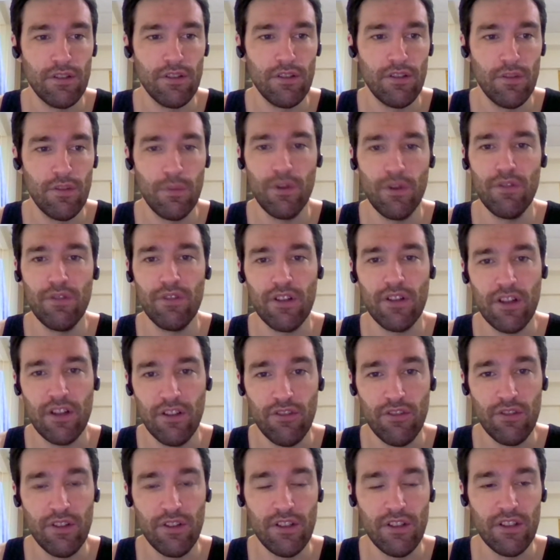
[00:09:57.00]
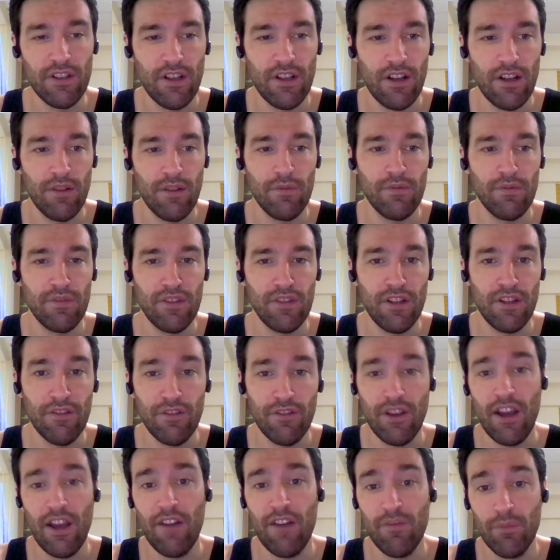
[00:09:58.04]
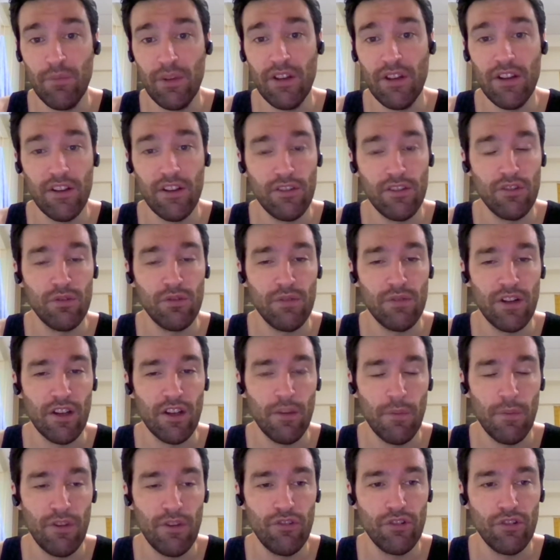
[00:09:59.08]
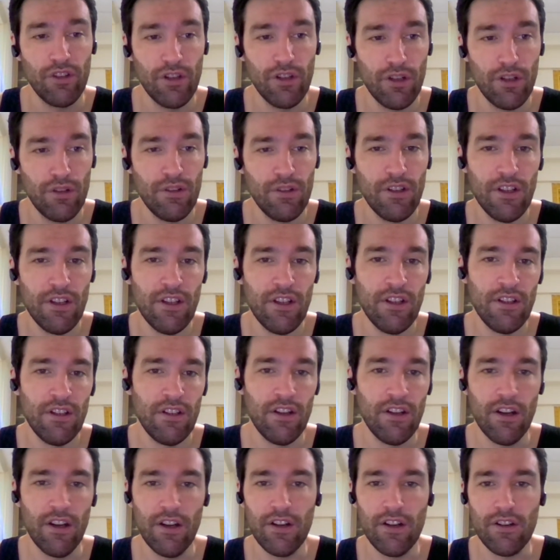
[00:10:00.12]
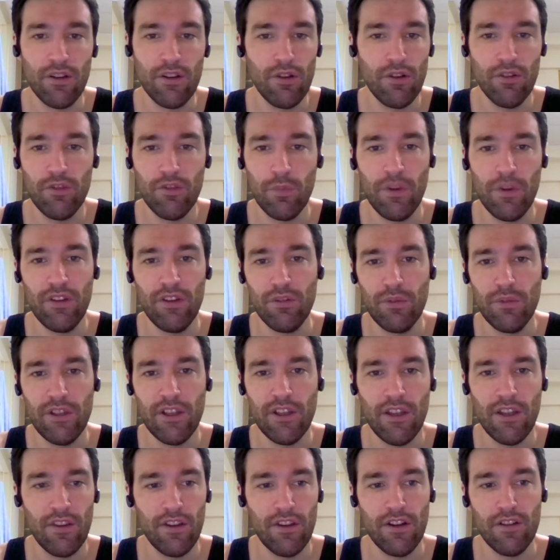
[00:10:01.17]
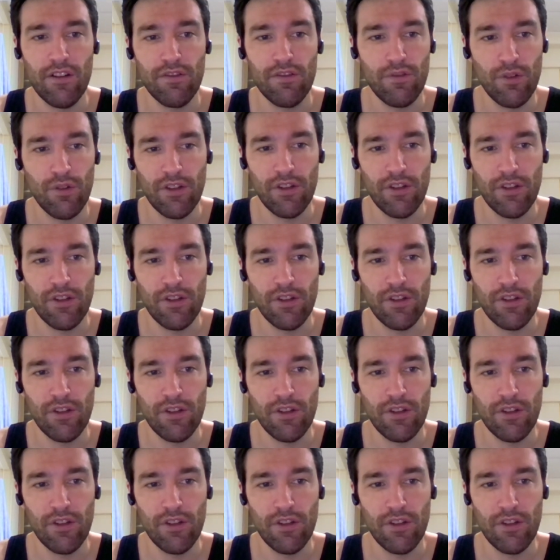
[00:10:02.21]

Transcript: a beautiful country. And if you haven't been, I do recommend you go. Go spend a weekend there, 4